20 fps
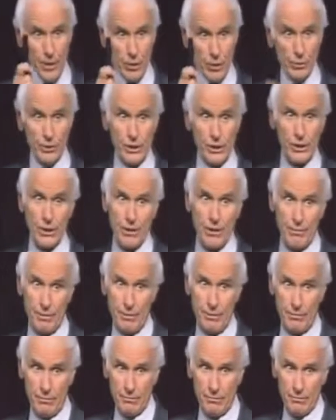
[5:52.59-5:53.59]
Then you'll
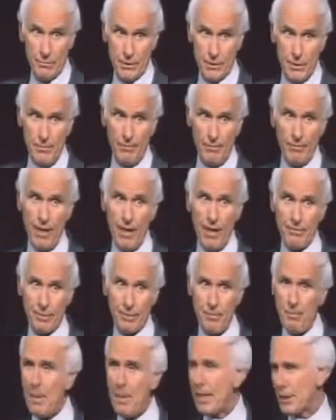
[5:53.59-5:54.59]
discover some of
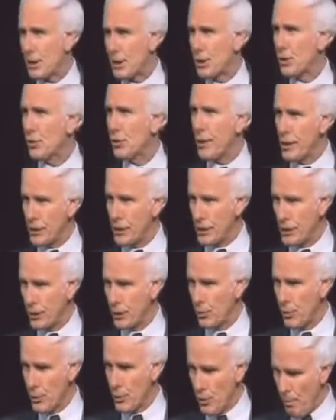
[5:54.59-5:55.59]
life's best
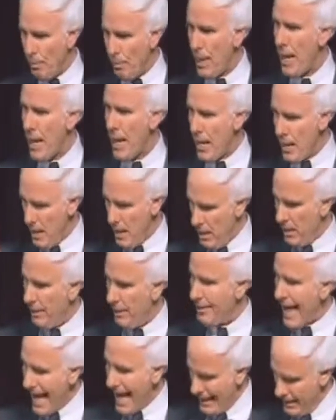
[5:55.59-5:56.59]
treasures when you pay
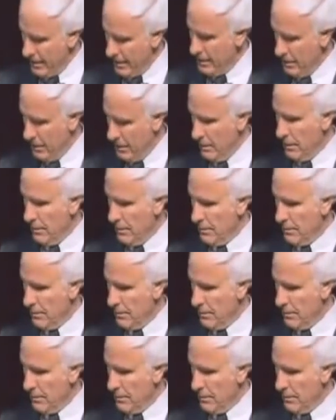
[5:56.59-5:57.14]
that